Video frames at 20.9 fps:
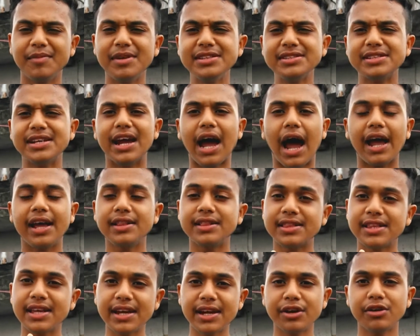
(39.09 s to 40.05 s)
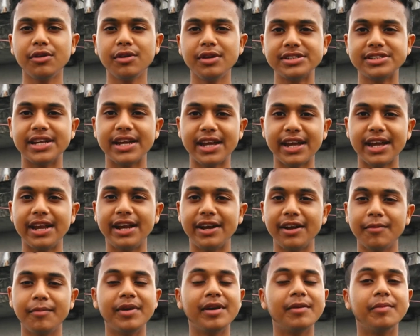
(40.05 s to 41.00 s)
Means I think it will shake a
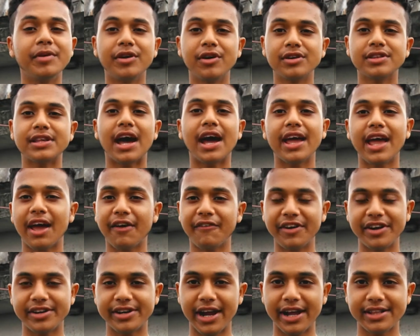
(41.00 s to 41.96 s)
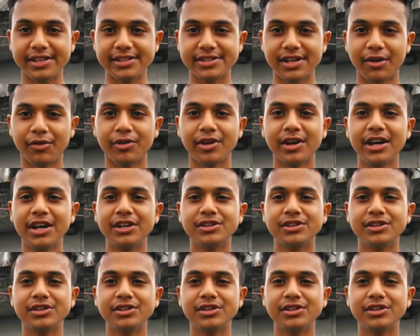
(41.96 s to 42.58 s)
little bit because I haven't tried this out.